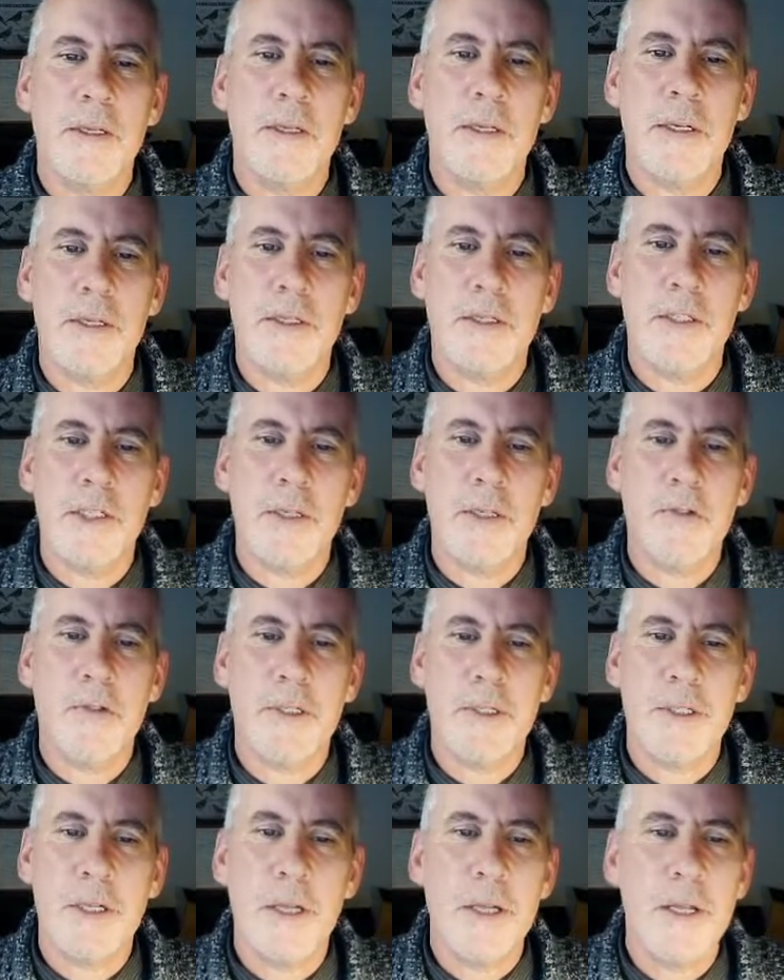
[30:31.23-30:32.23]
young
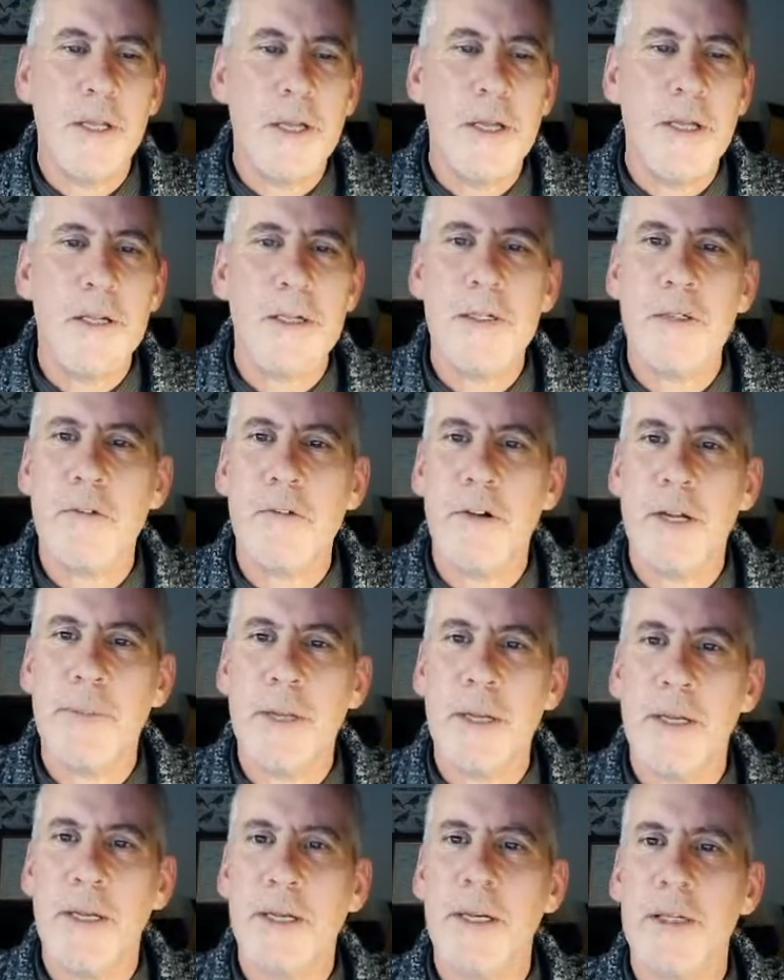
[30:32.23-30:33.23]
children
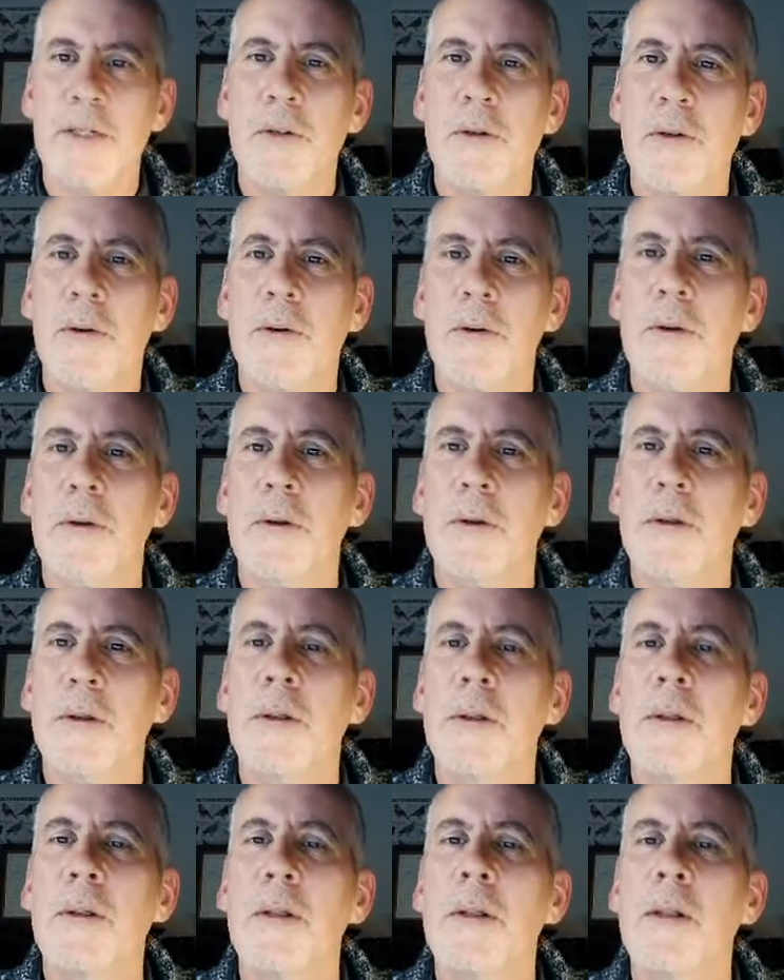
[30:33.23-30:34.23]
screaming next door.
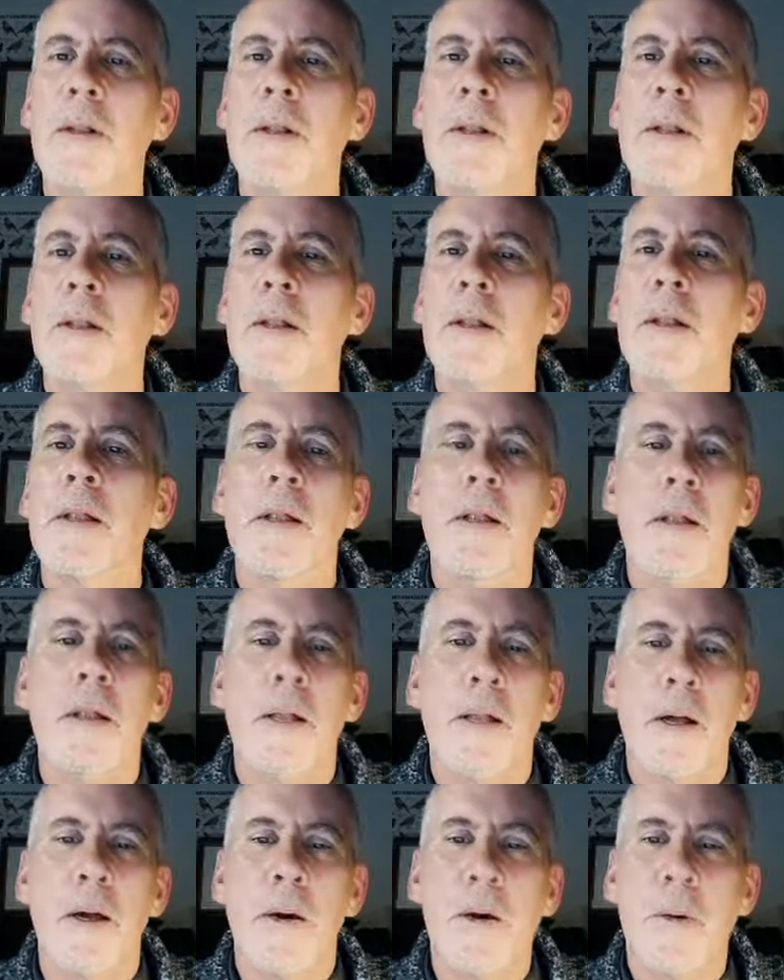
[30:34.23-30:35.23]

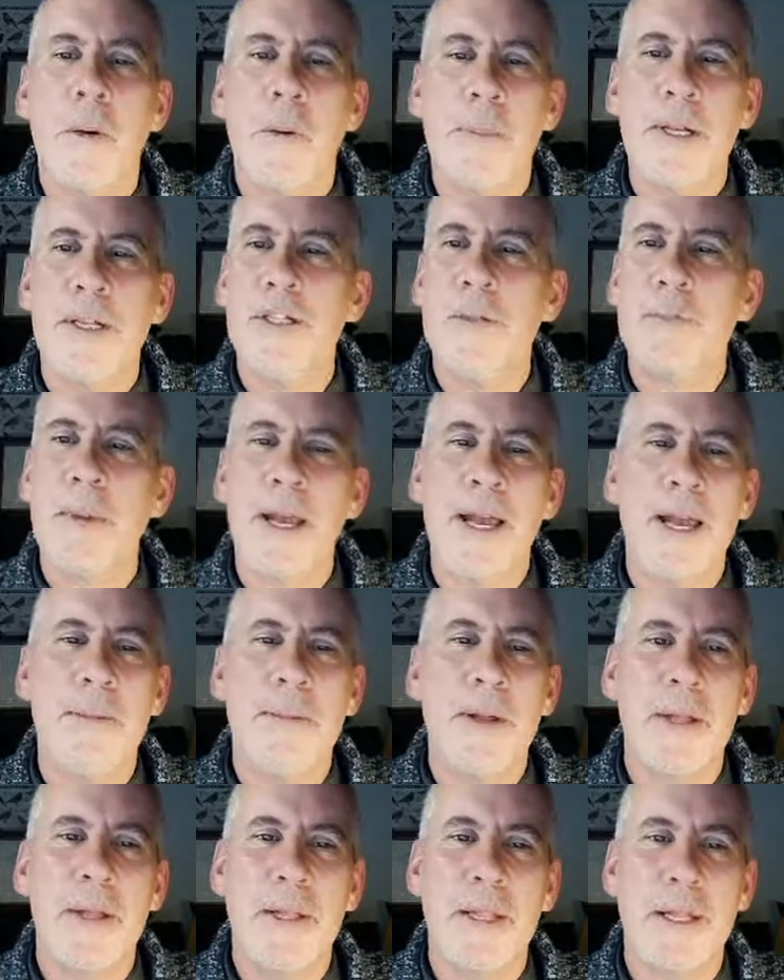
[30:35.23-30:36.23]
Oh, a bit of
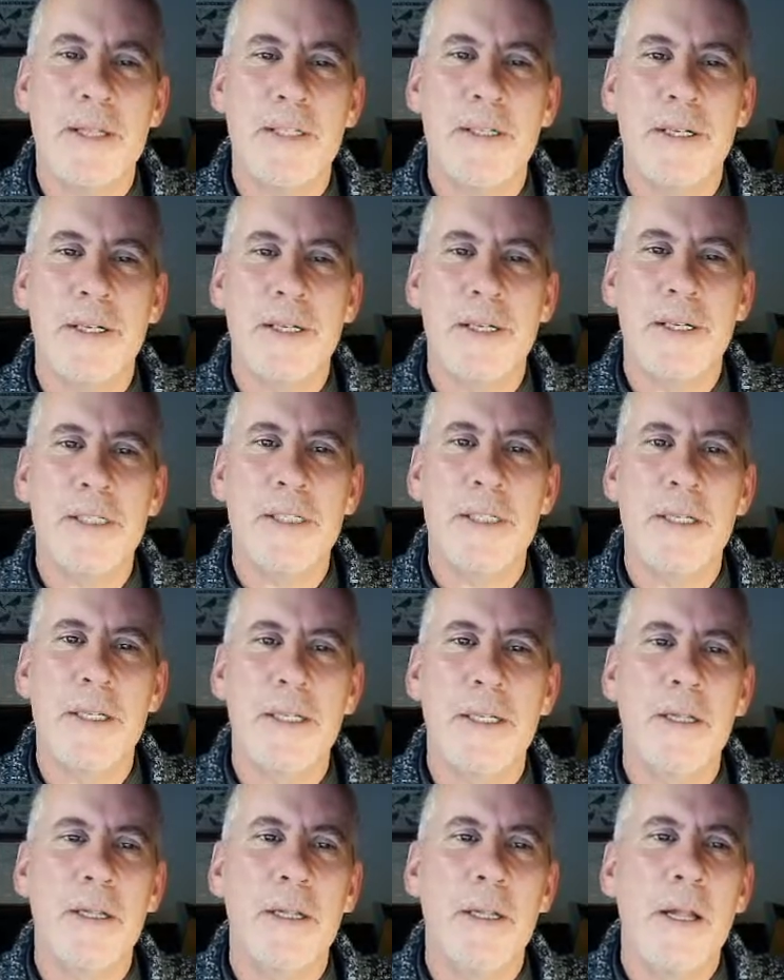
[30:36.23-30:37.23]
spam. That's nice.
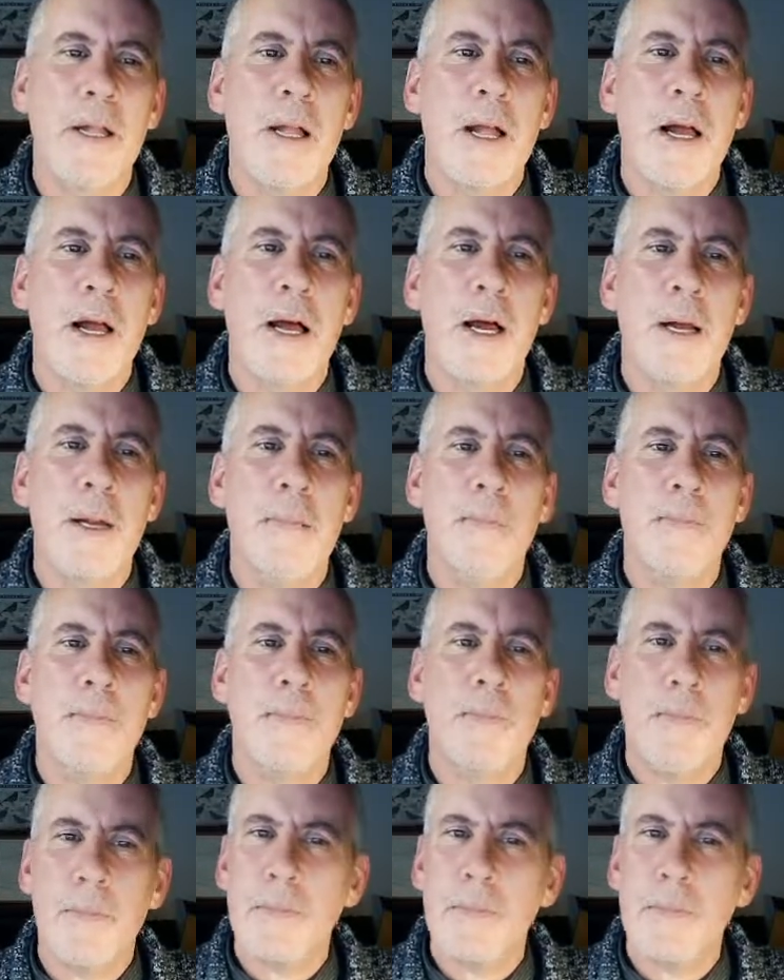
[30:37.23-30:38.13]
Um,